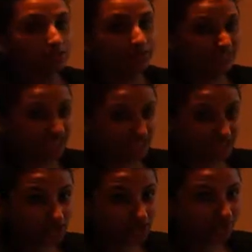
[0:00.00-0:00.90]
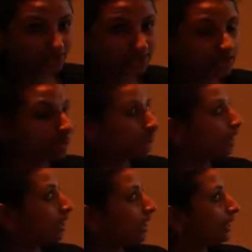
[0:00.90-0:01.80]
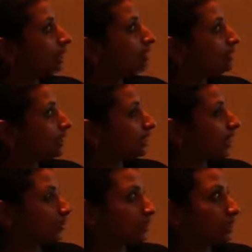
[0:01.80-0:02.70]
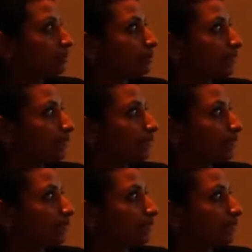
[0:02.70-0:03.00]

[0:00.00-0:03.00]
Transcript: of exchange rates. And this data I was able to